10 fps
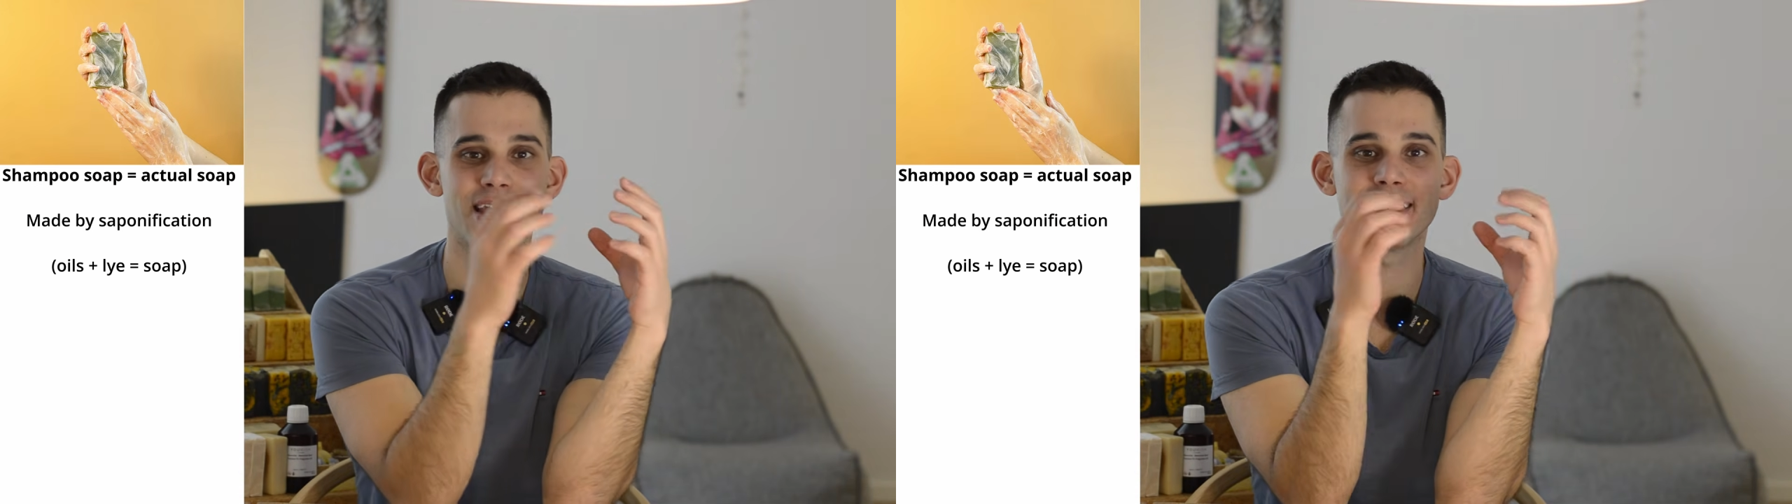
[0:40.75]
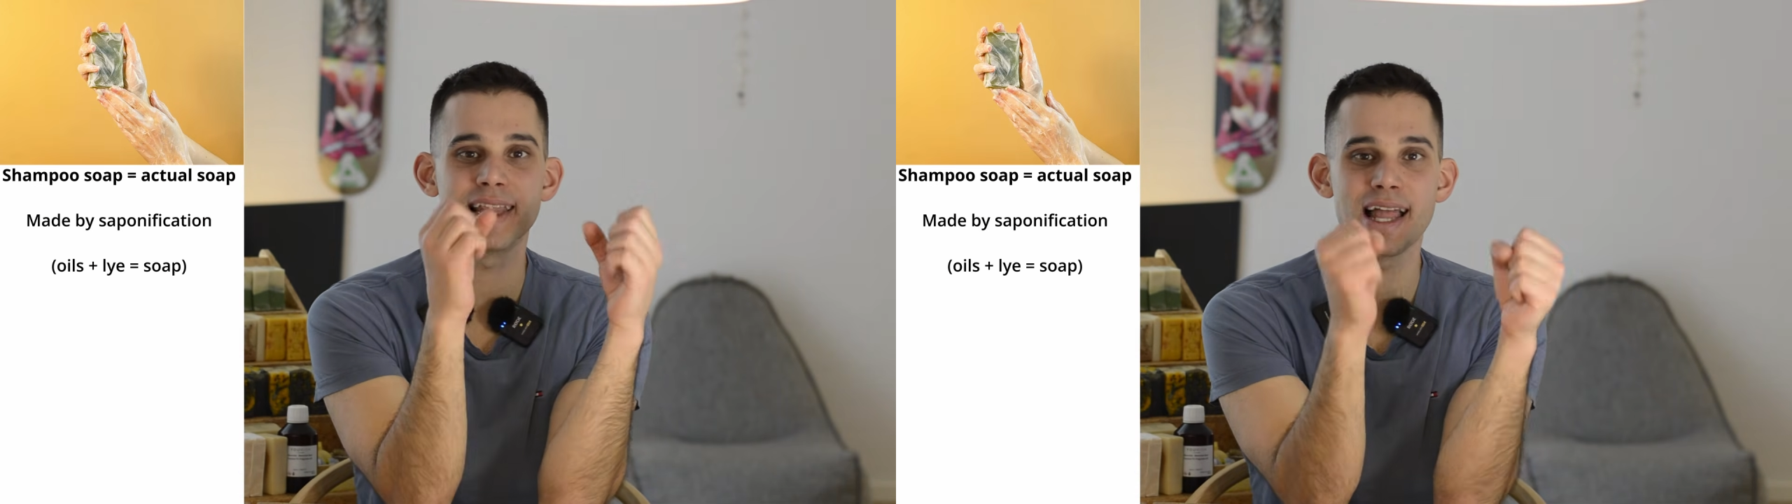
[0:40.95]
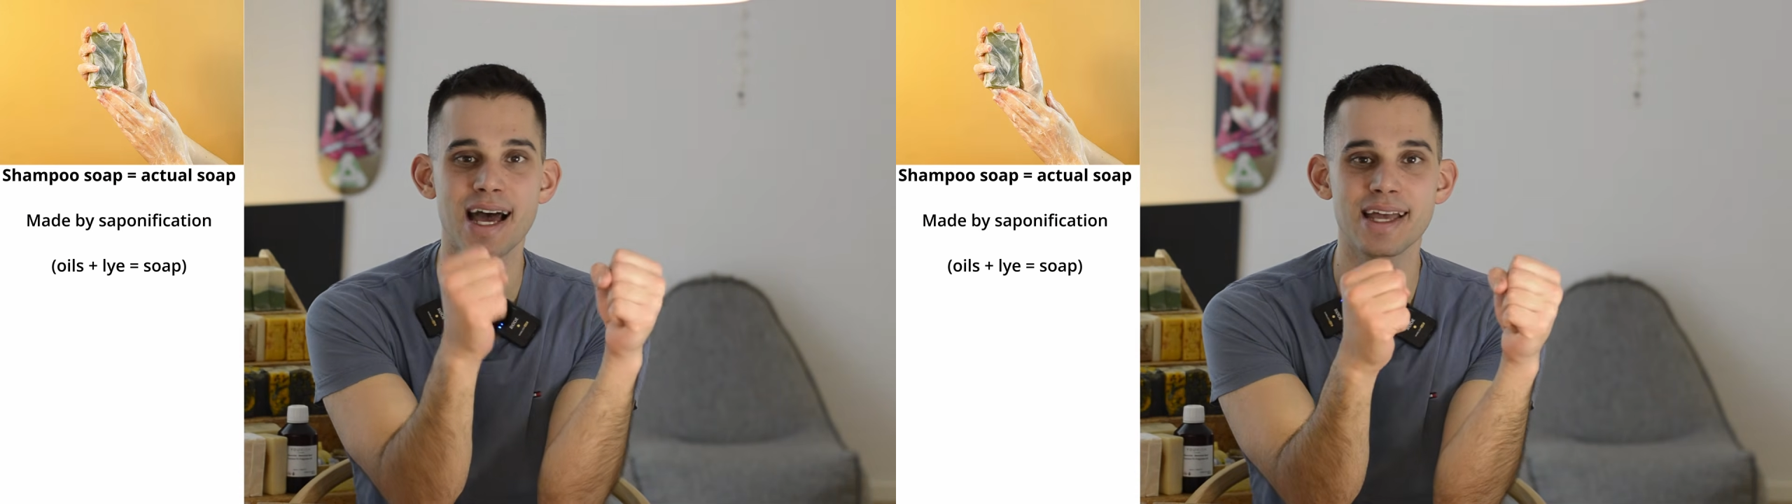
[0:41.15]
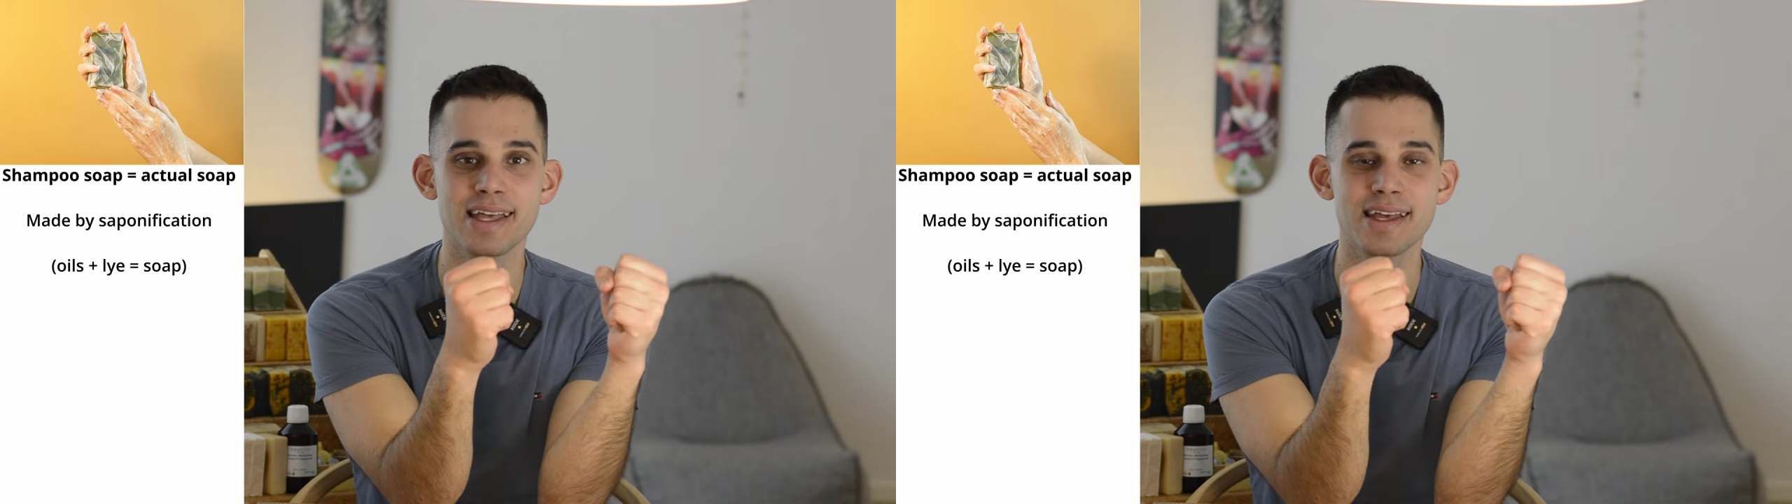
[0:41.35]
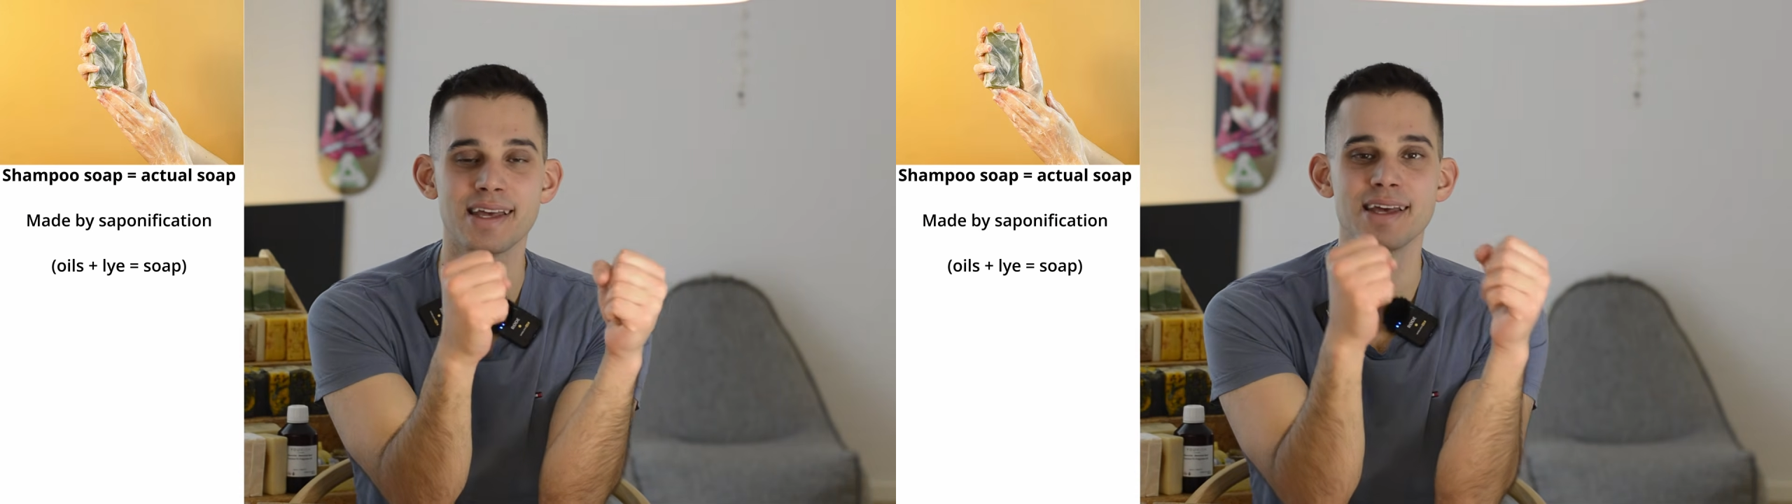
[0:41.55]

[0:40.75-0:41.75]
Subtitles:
and lye